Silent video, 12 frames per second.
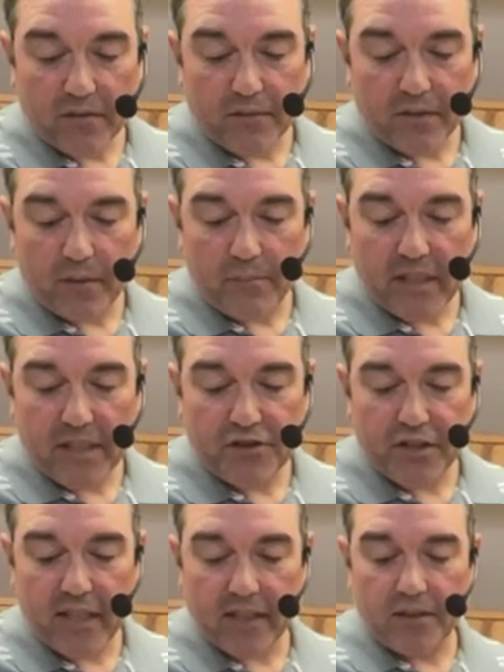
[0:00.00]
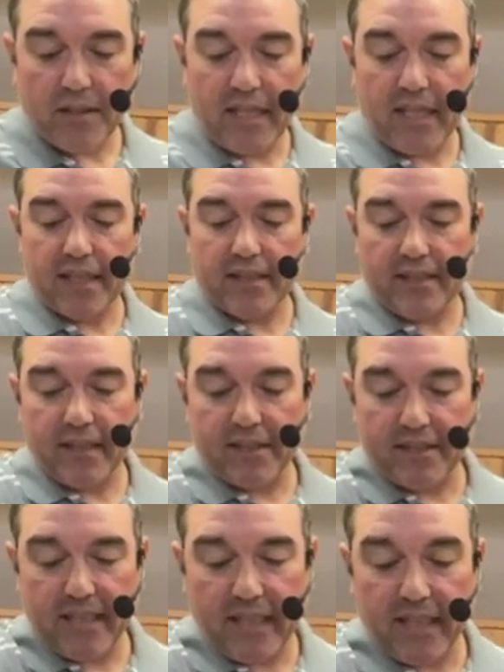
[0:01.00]
the Philippian jailer in Acts
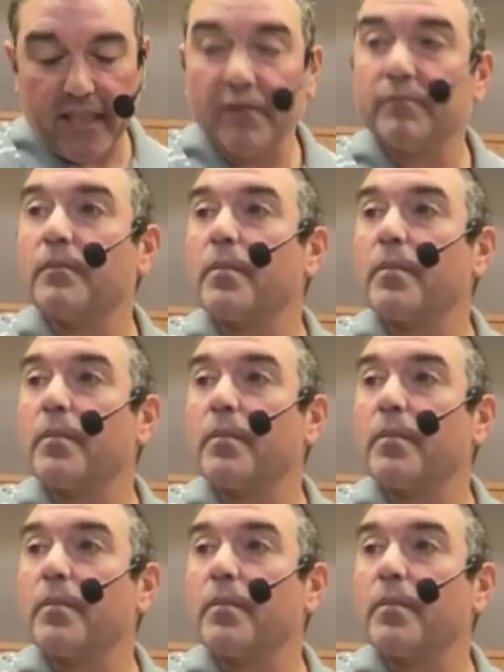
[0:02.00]
16.